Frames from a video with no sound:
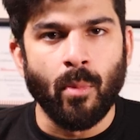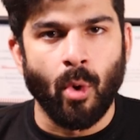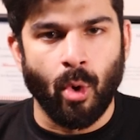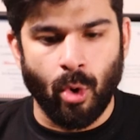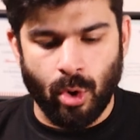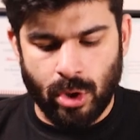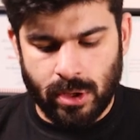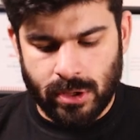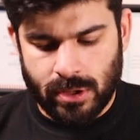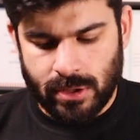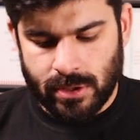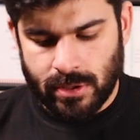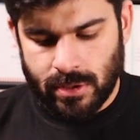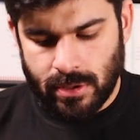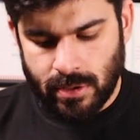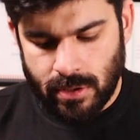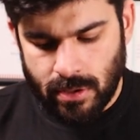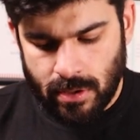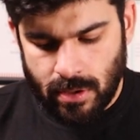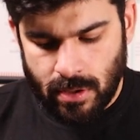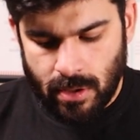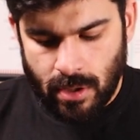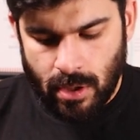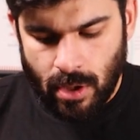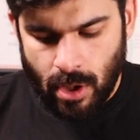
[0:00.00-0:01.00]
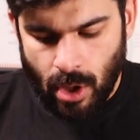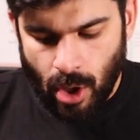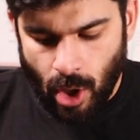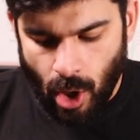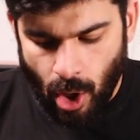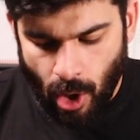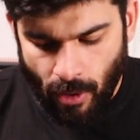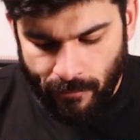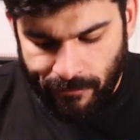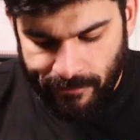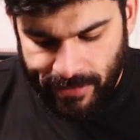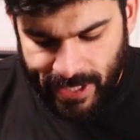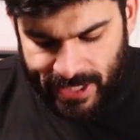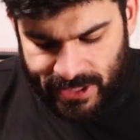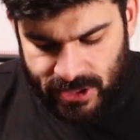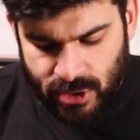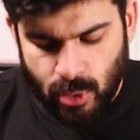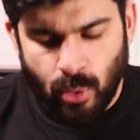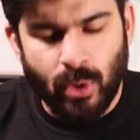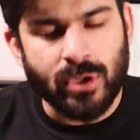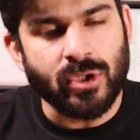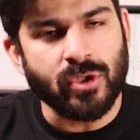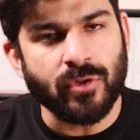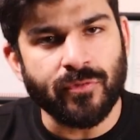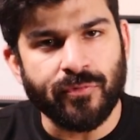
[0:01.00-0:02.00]
moles of
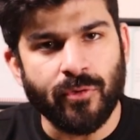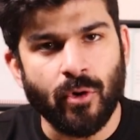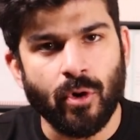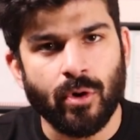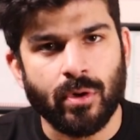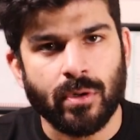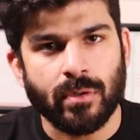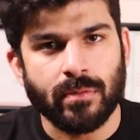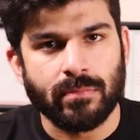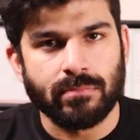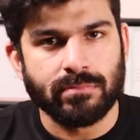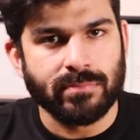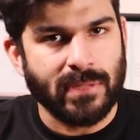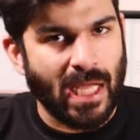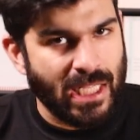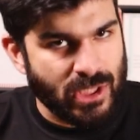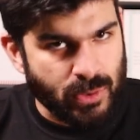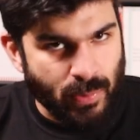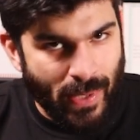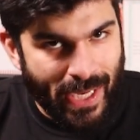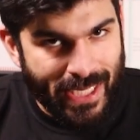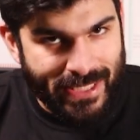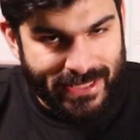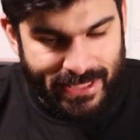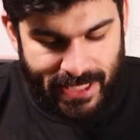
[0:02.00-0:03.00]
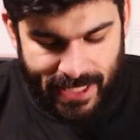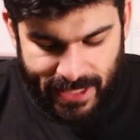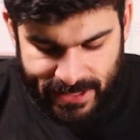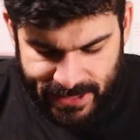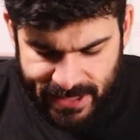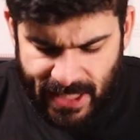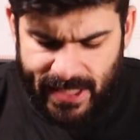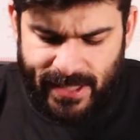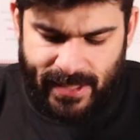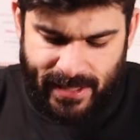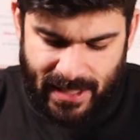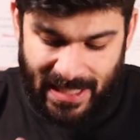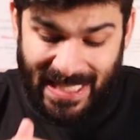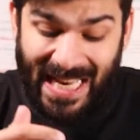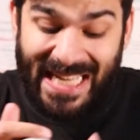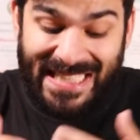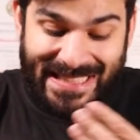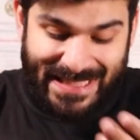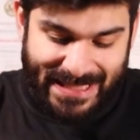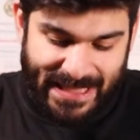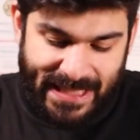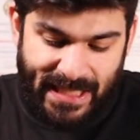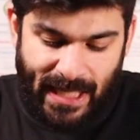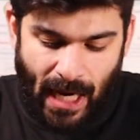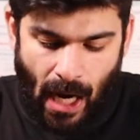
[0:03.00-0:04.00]
H2SO4. That's why it's in excess.
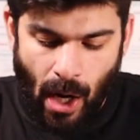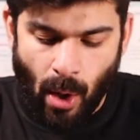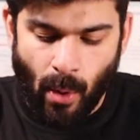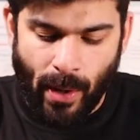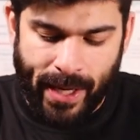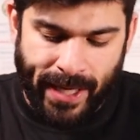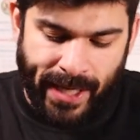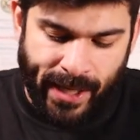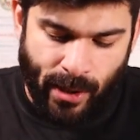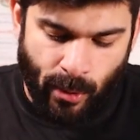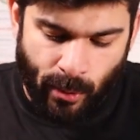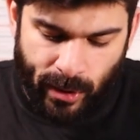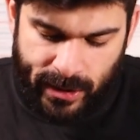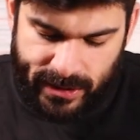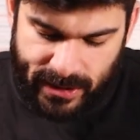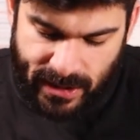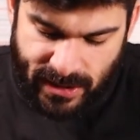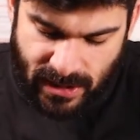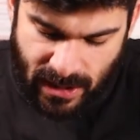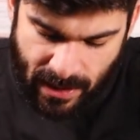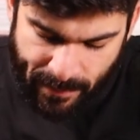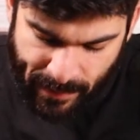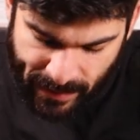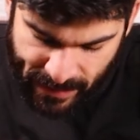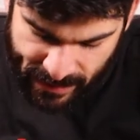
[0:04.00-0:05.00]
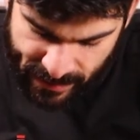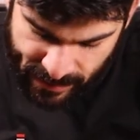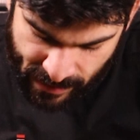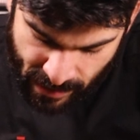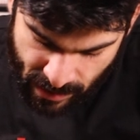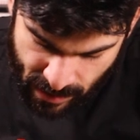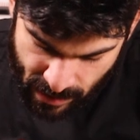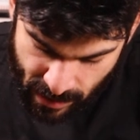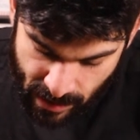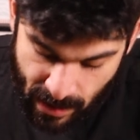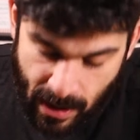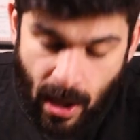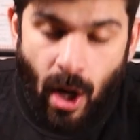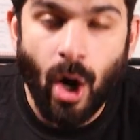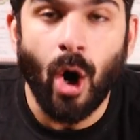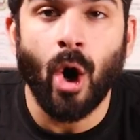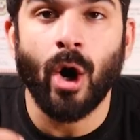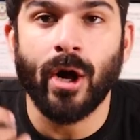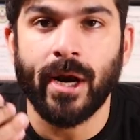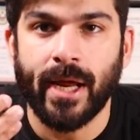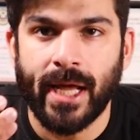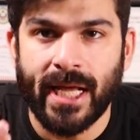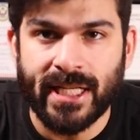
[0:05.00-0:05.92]
Let's see how NaOH is limiting or